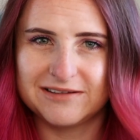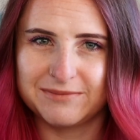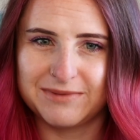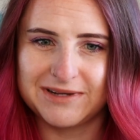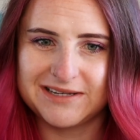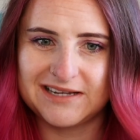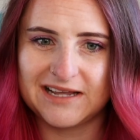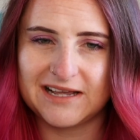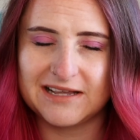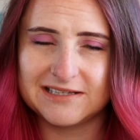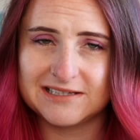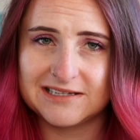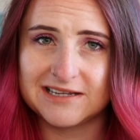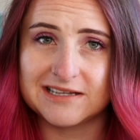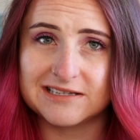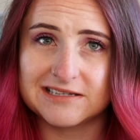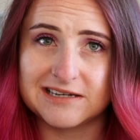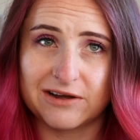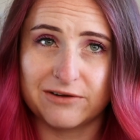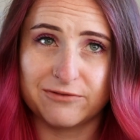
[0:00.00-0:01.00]
So my desk
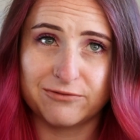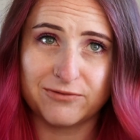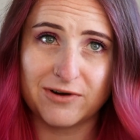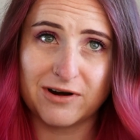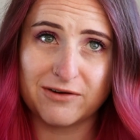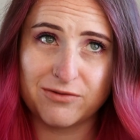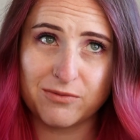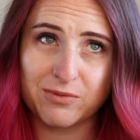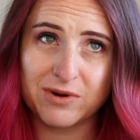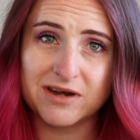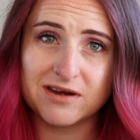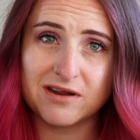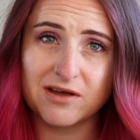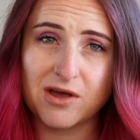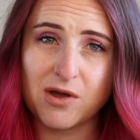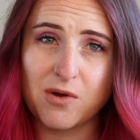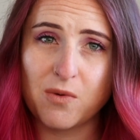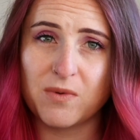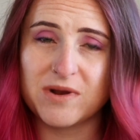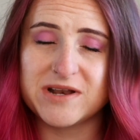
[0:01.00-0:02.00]
is now in front of the
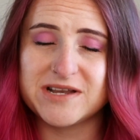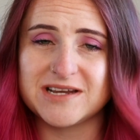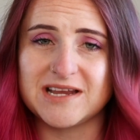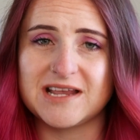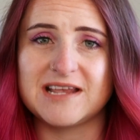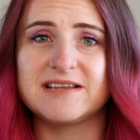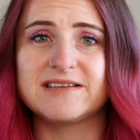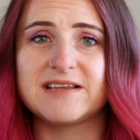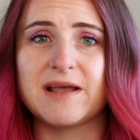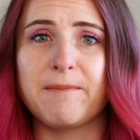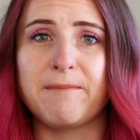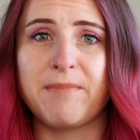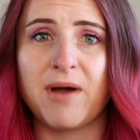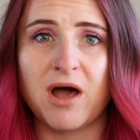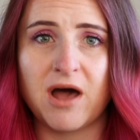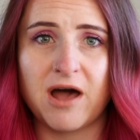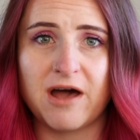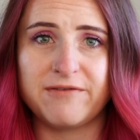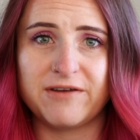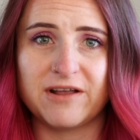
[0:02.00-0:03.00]
window, which is
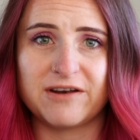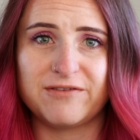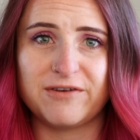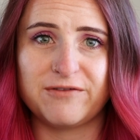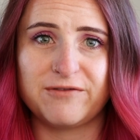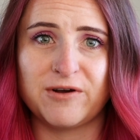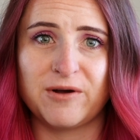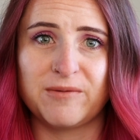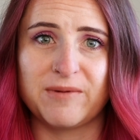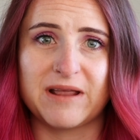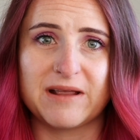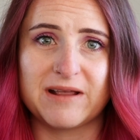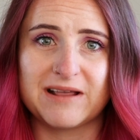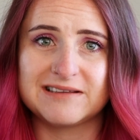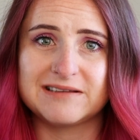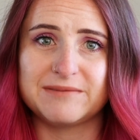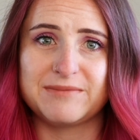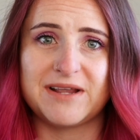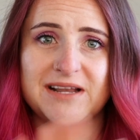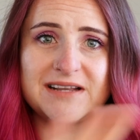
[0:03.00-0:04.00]
perfect for filming
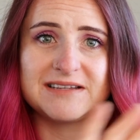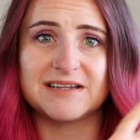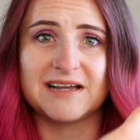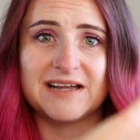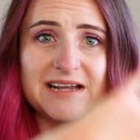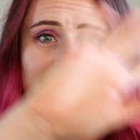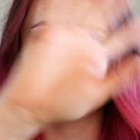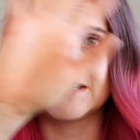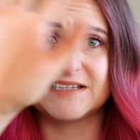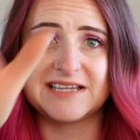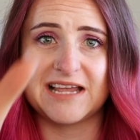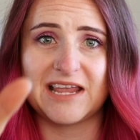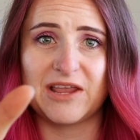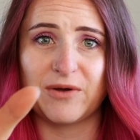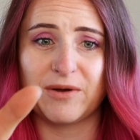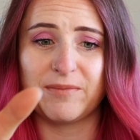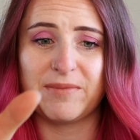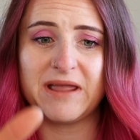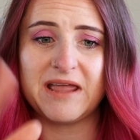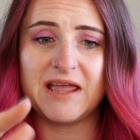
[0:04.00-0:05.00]
because it means I can set
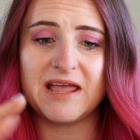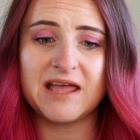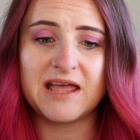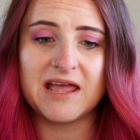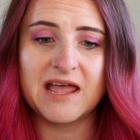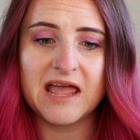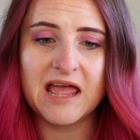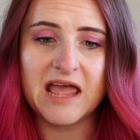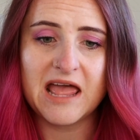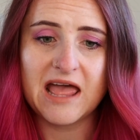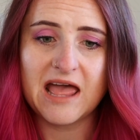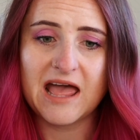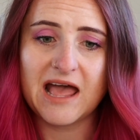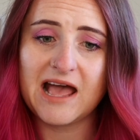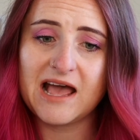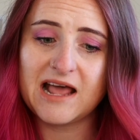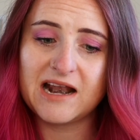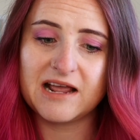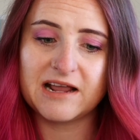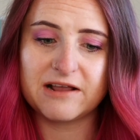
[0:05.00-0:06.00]
you up here
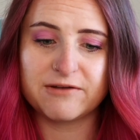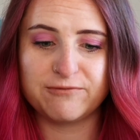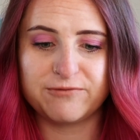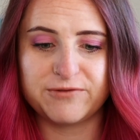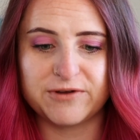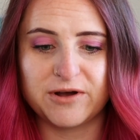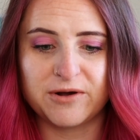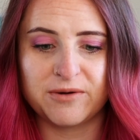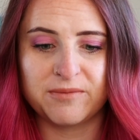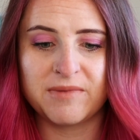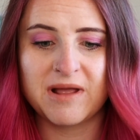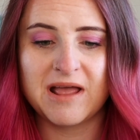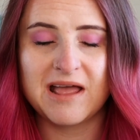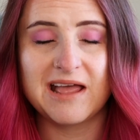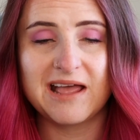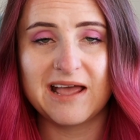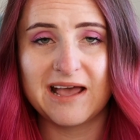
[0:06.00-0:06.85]
and I can film,